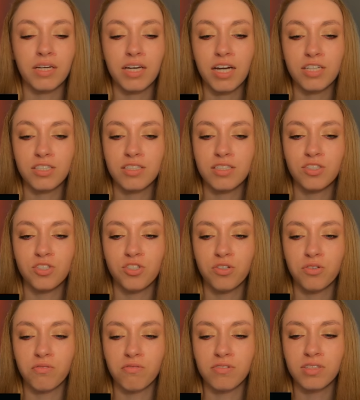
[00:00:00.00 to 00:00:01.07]
gosh, it's in
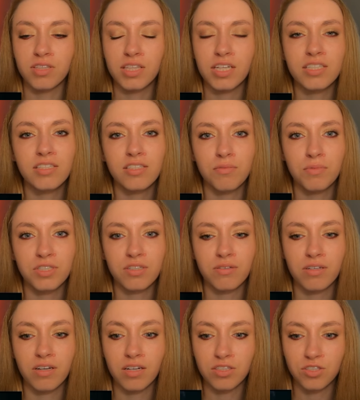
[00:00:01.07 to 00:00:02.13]
Someone is killing There's so Jedi. much
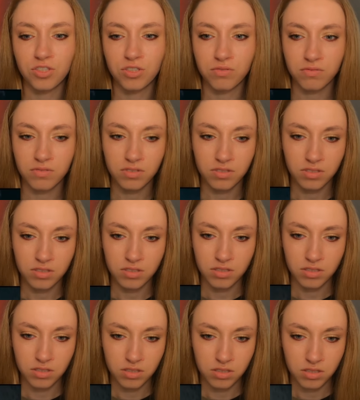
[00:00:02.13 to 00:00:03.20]
going on in Jedi.
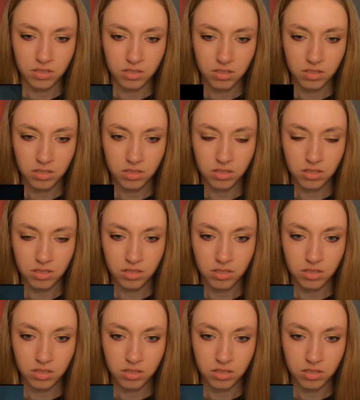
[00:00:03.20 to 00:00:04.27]
It doesn't make
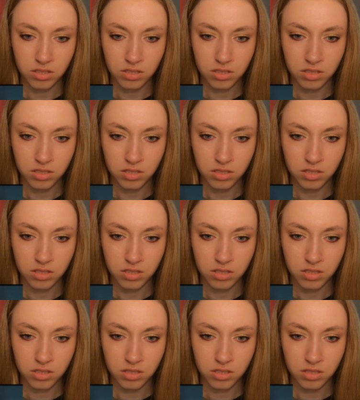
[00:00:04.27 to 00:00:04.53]
sense.